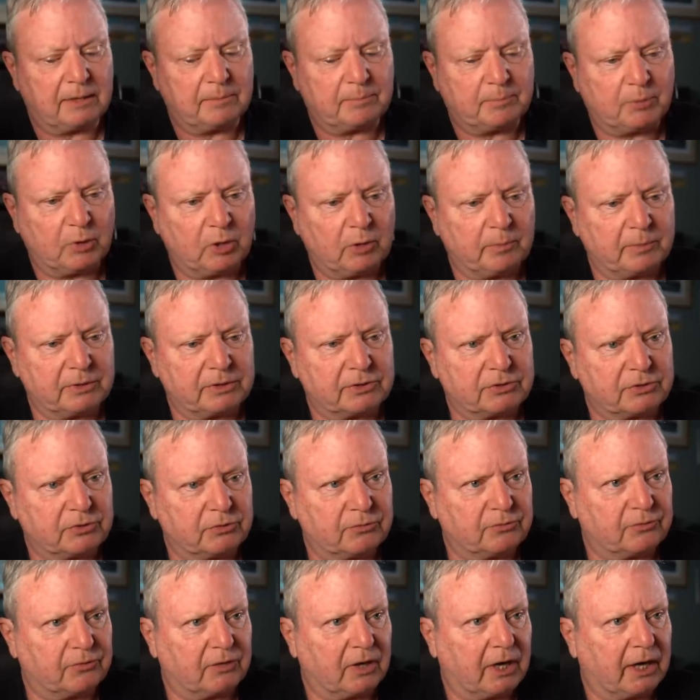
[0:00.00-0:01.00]
permit to
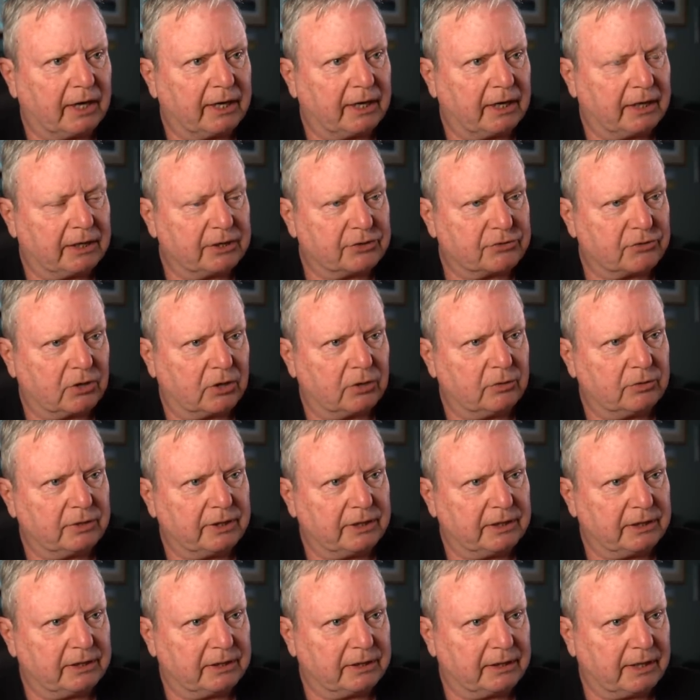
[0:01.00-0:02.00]
fly a drone
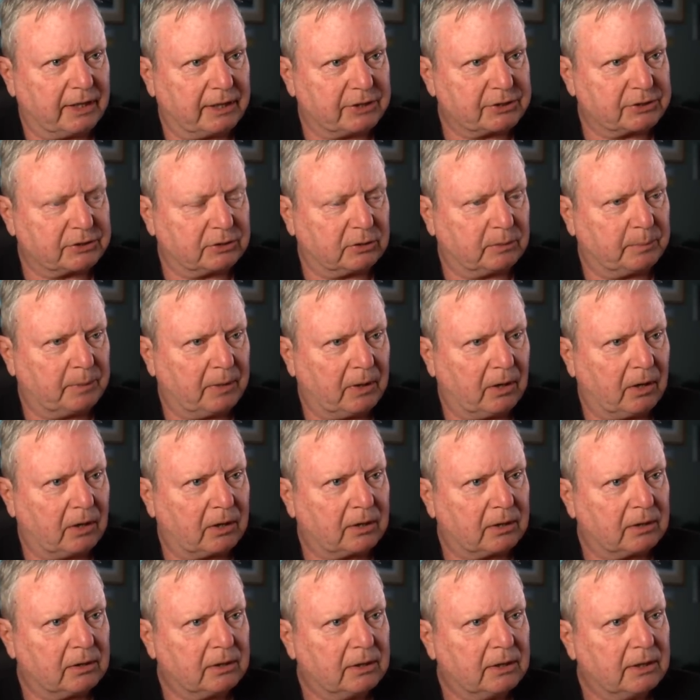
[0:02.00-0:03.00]
in a national
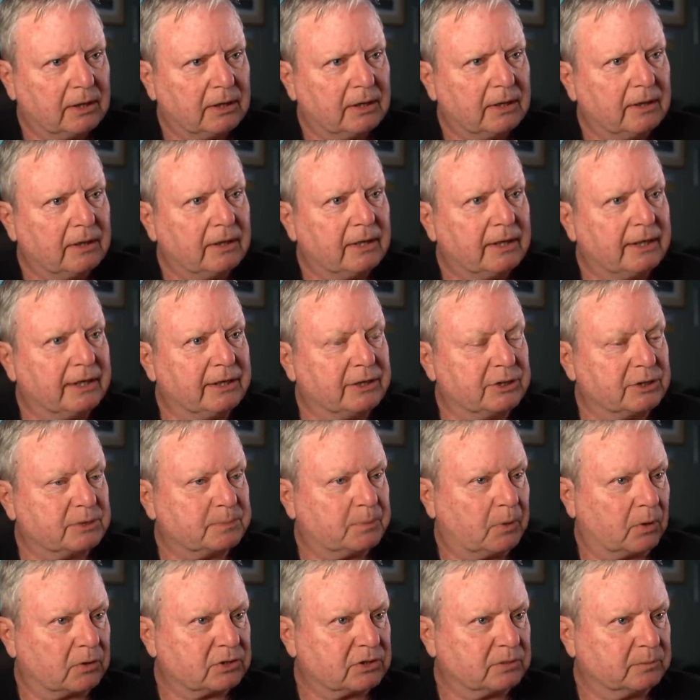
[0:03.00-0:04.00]
park, it is
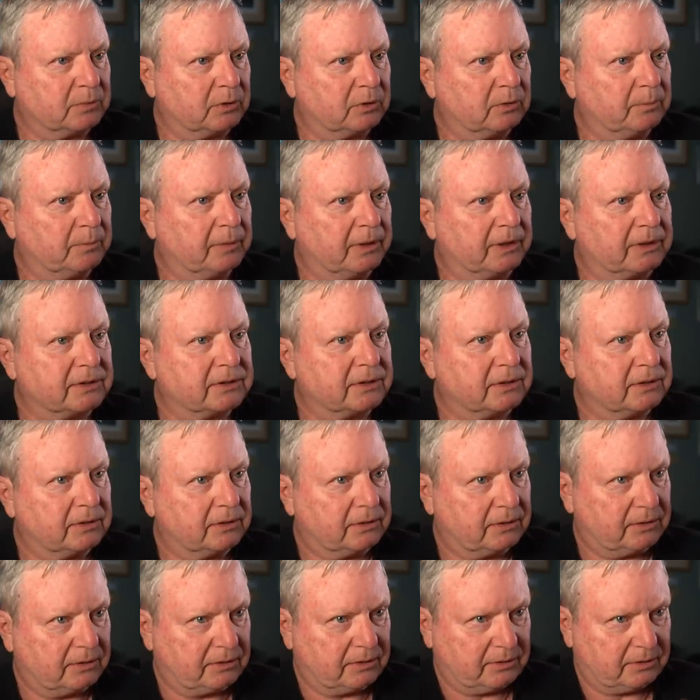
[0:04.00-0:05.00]
possible, but
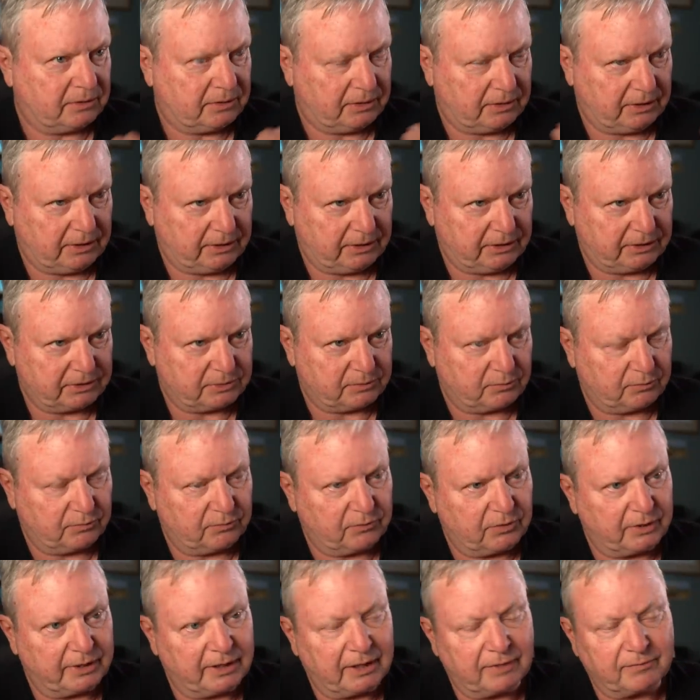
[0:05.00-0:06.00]
it is
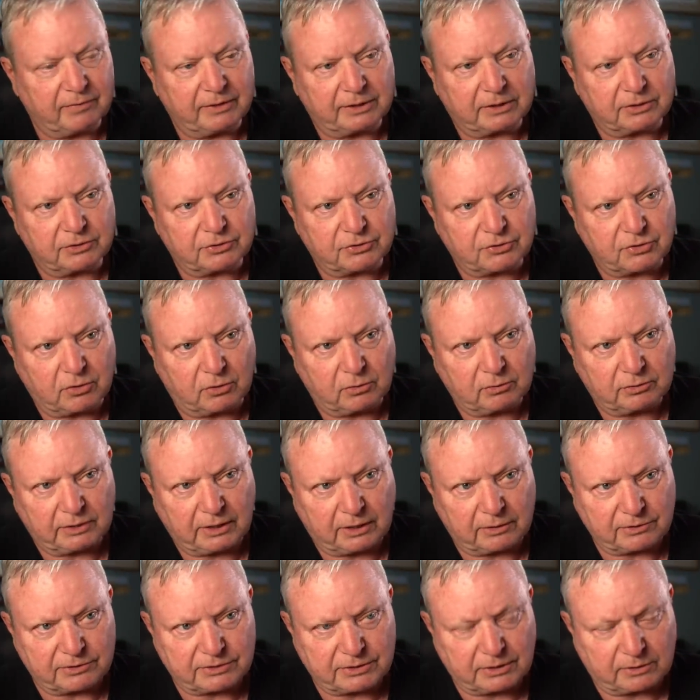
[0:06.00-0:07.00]
very heavily controlled. How
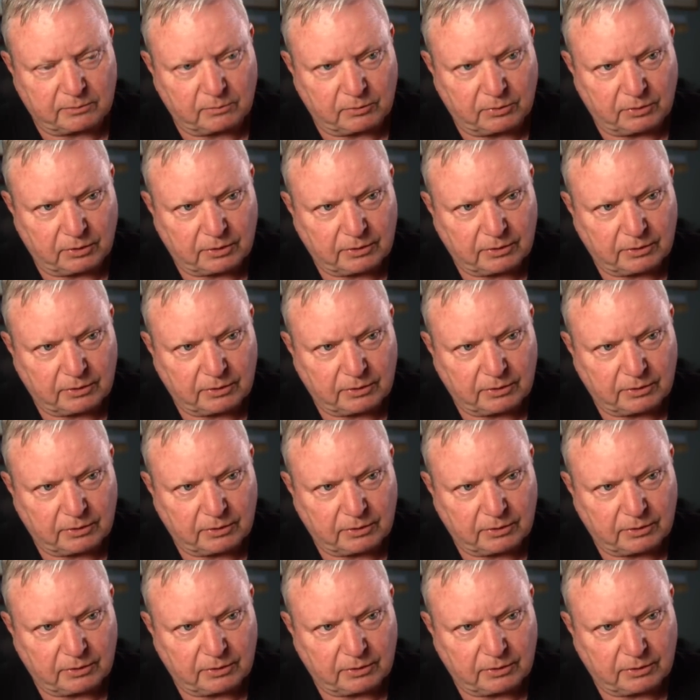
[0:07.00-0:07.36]
does that work?